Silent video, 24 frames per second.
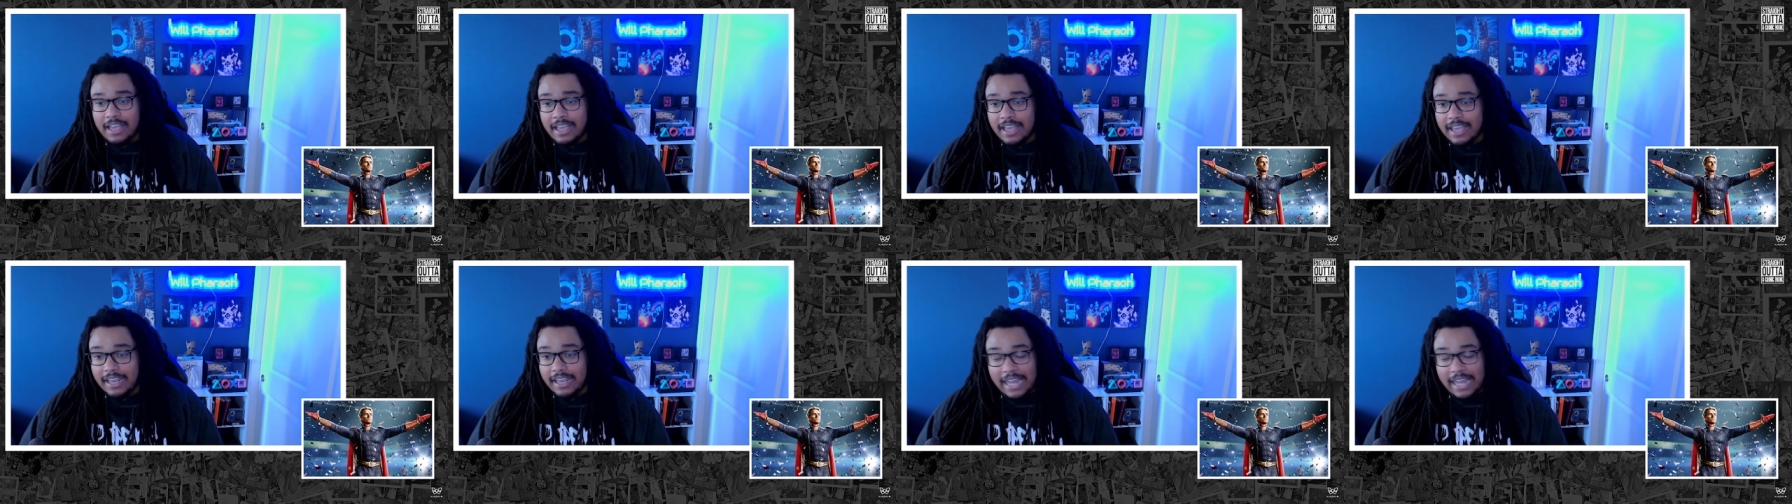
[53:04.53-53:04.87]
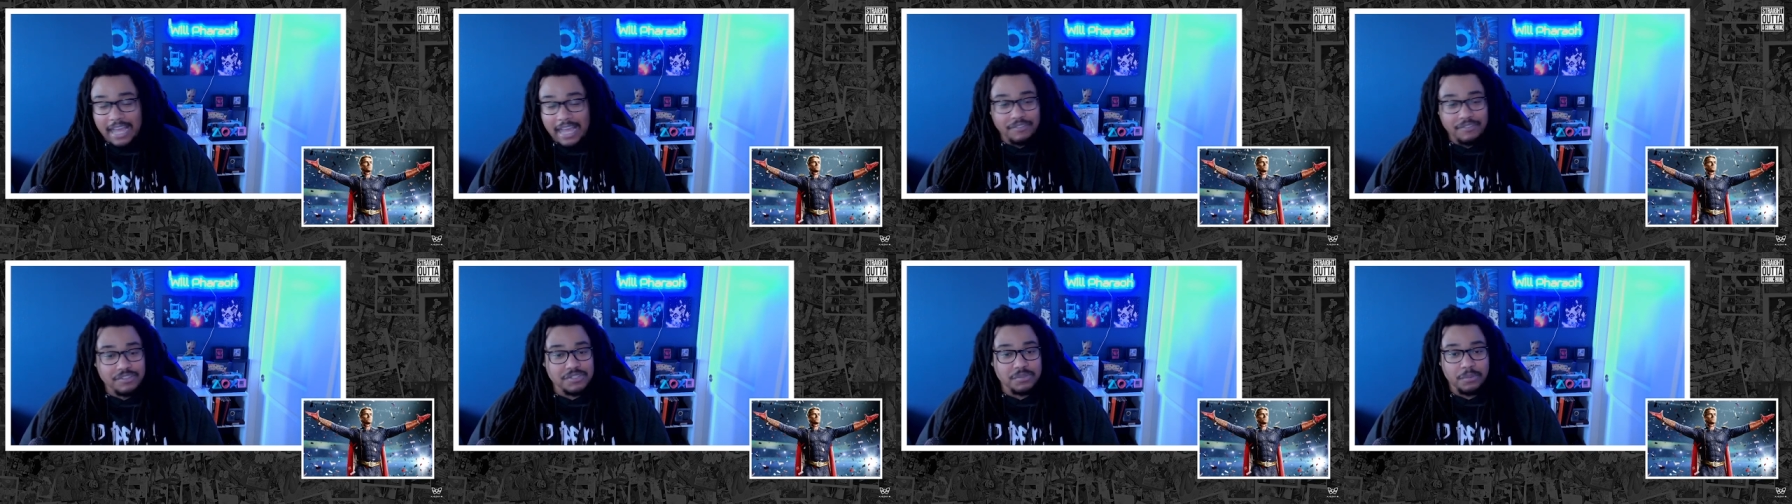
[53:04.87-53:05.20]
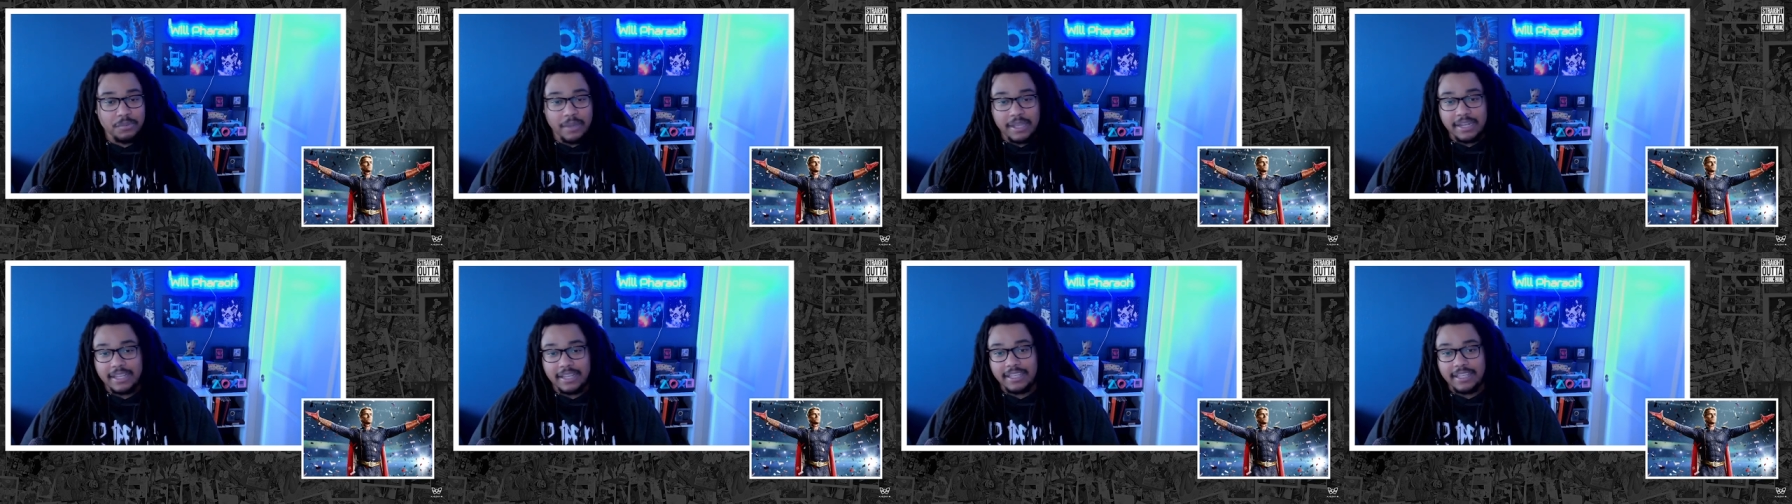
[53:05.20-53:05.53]
and have us
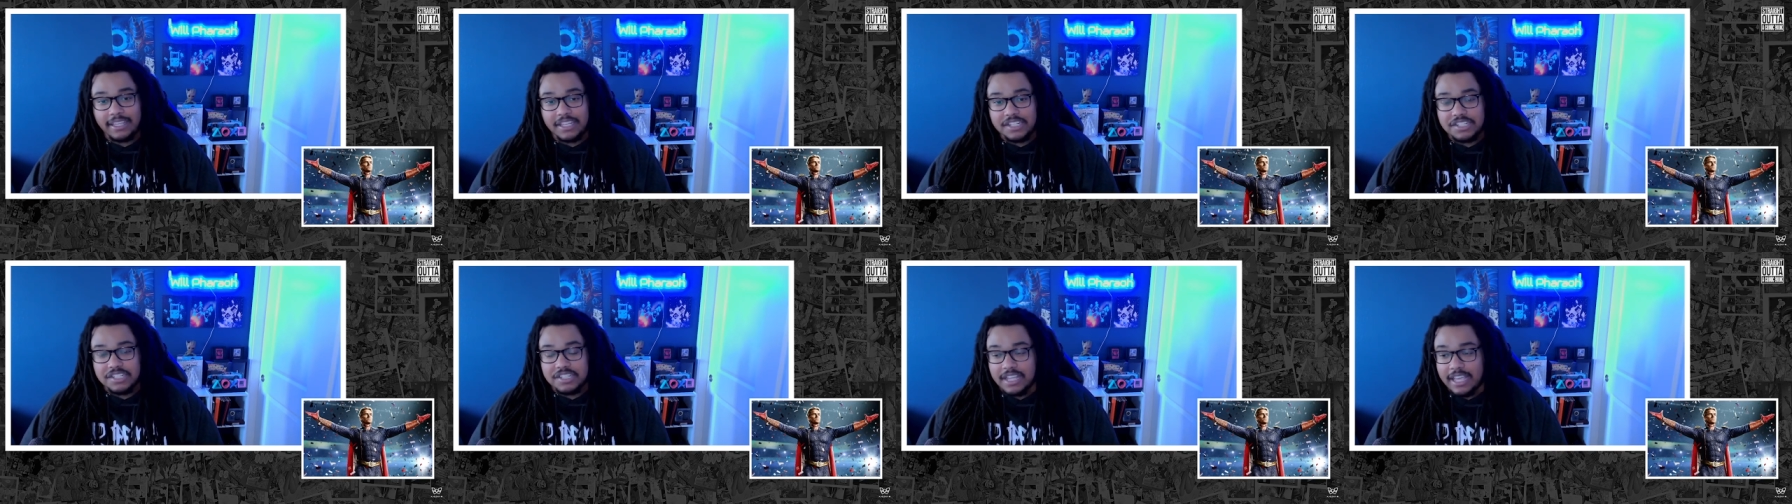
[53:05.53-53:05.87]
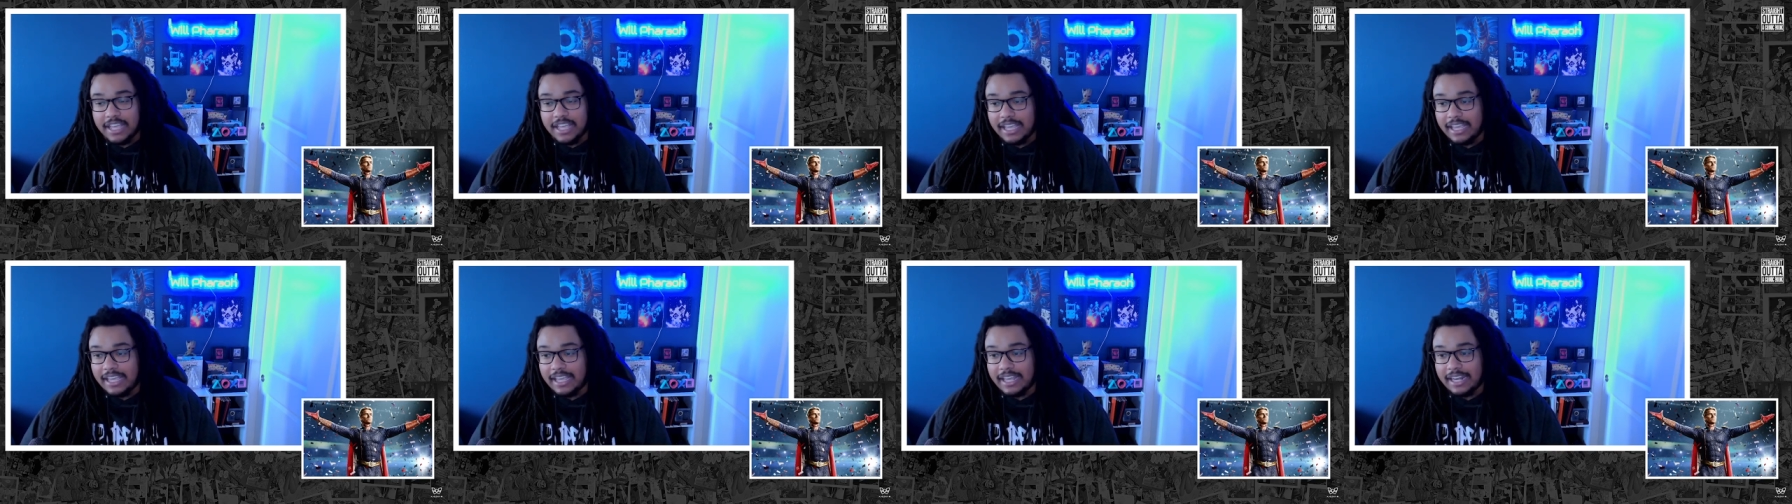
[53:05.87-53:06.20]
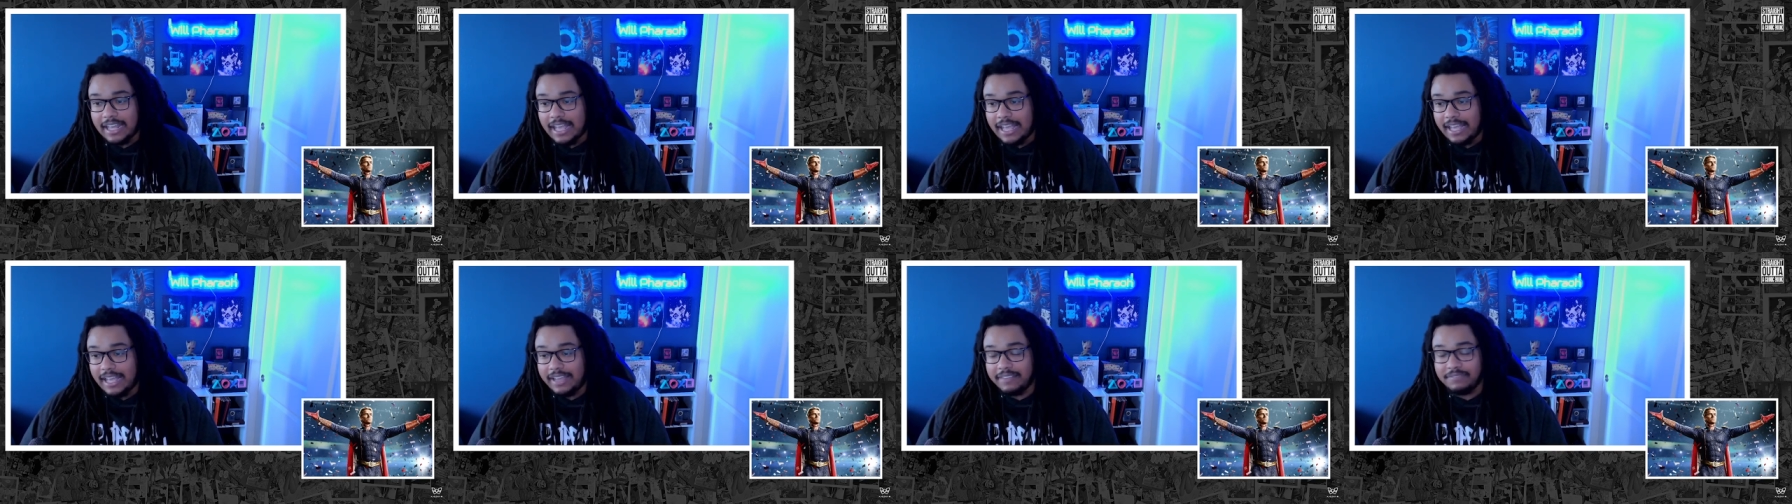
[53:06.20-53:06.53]
waiting each day, and
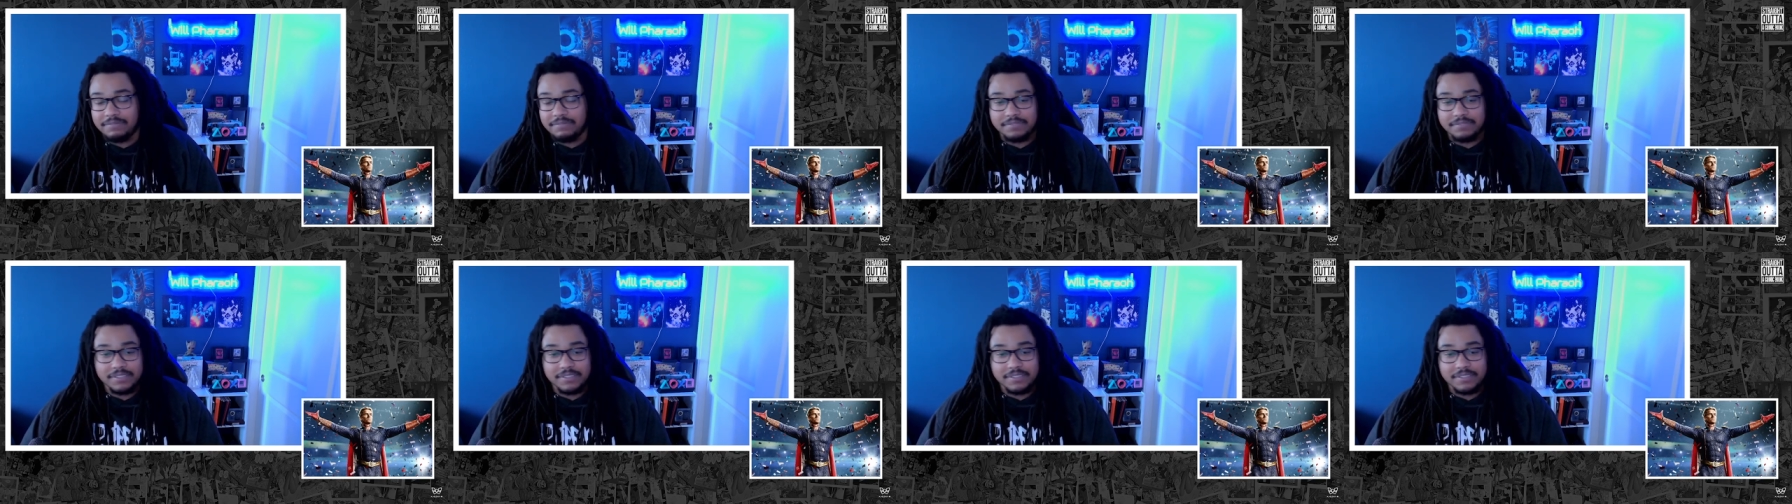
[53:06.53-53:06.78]
I